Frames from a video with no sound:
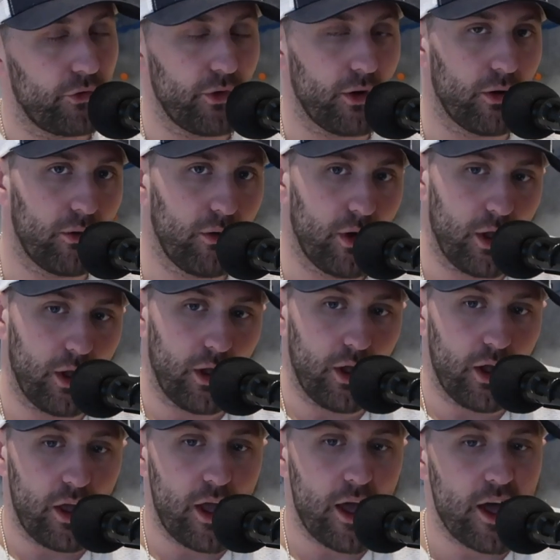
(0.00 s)
So
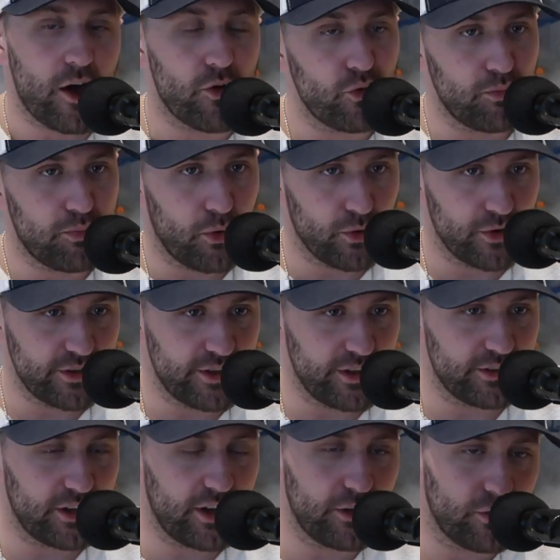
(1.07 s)
how important
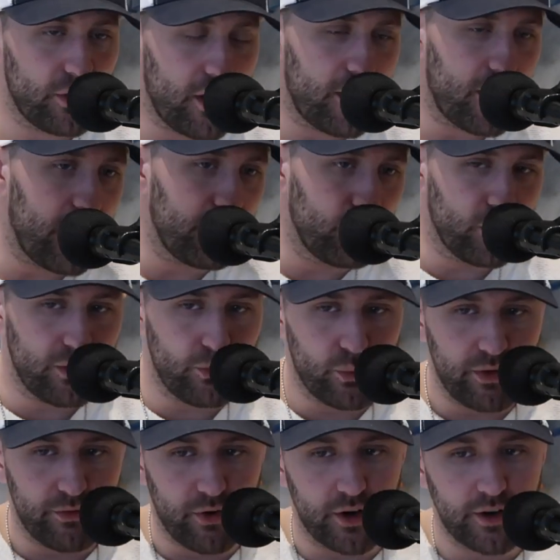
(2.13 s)
is it, as
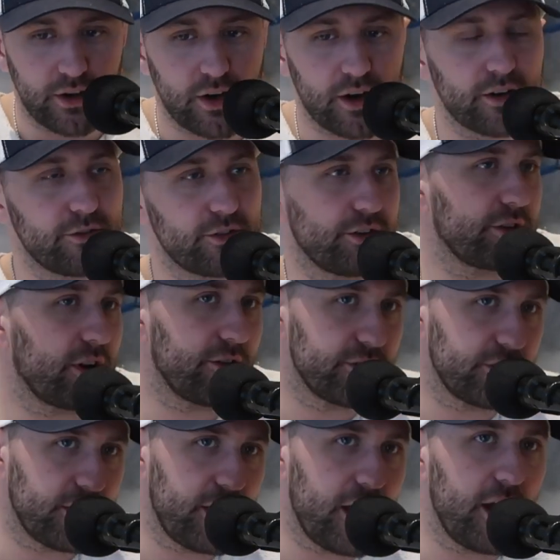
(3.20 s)
we've already kind of
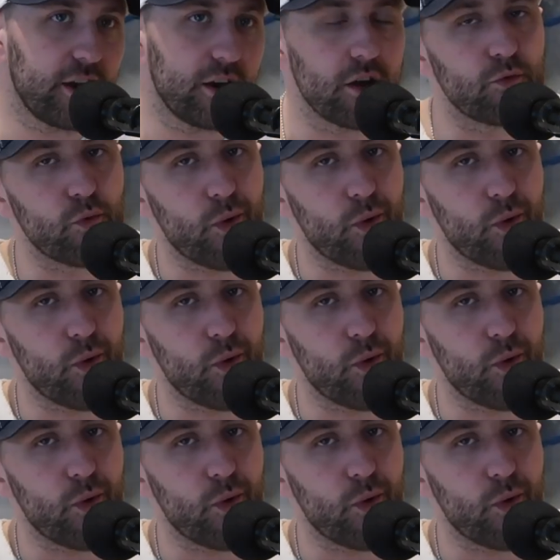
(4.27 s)
discovered today and